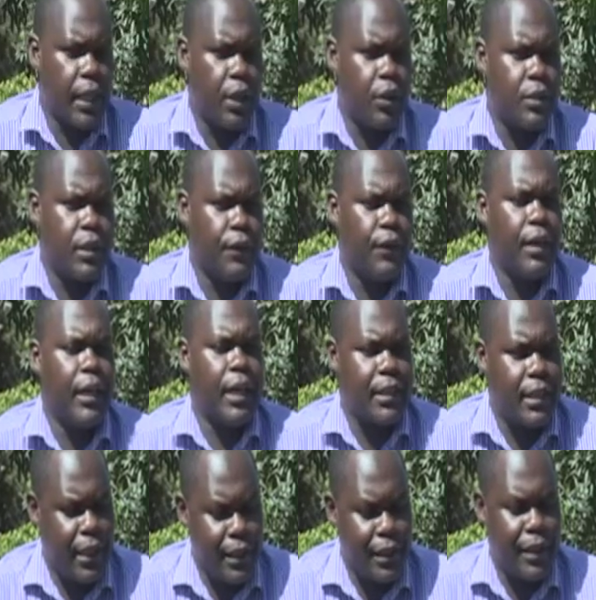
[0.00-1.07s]
I cannot say very
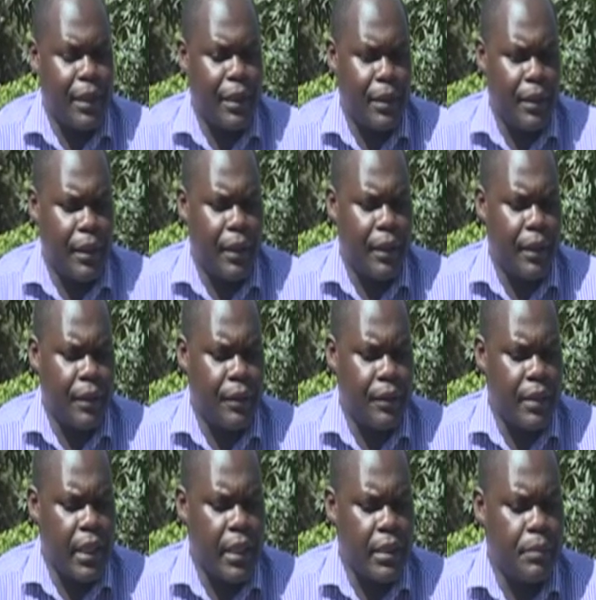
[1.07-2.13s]
excellent
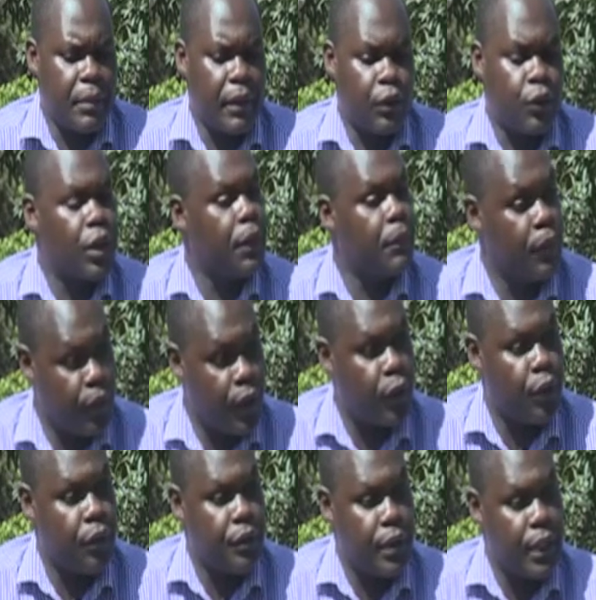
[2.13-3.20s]
returns, but it gave me very
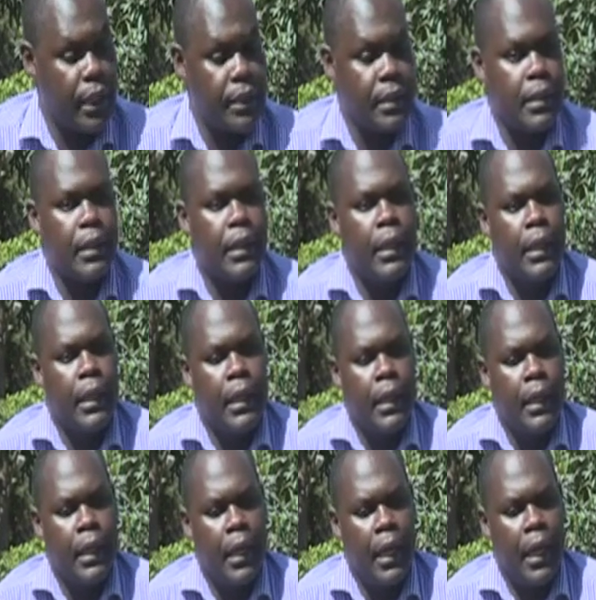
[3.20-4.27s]
good returns.
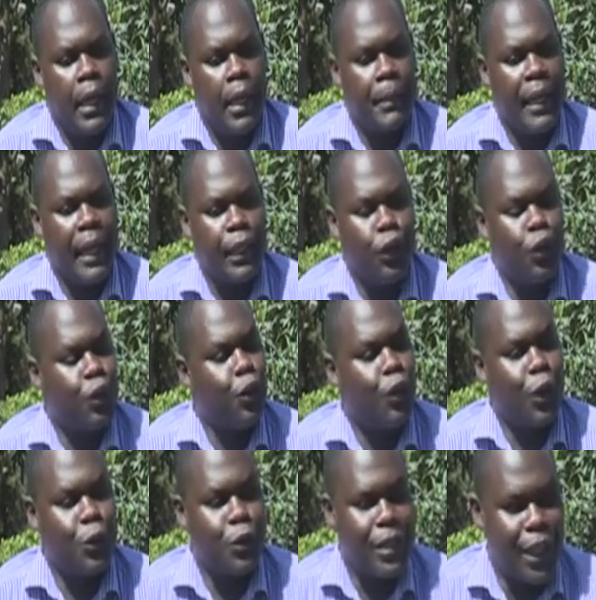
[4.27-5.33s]
but I did not know
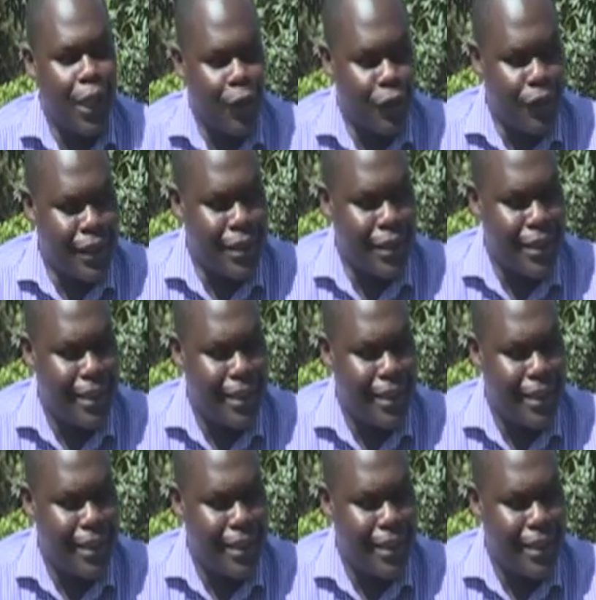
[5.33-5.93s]
how to take care of it.